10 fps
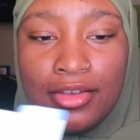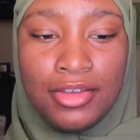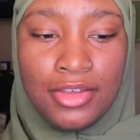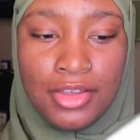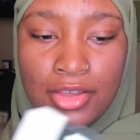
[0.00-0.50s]

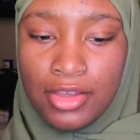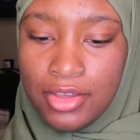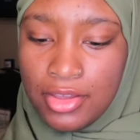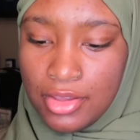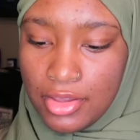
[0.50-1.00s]

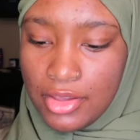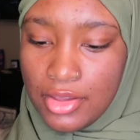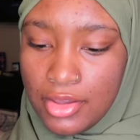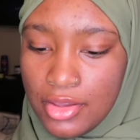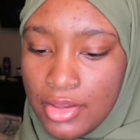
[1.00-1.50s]

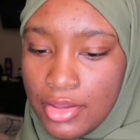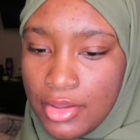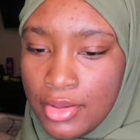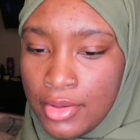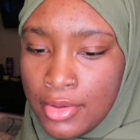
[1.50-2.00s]

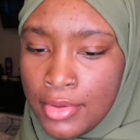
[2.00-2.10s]
(silence)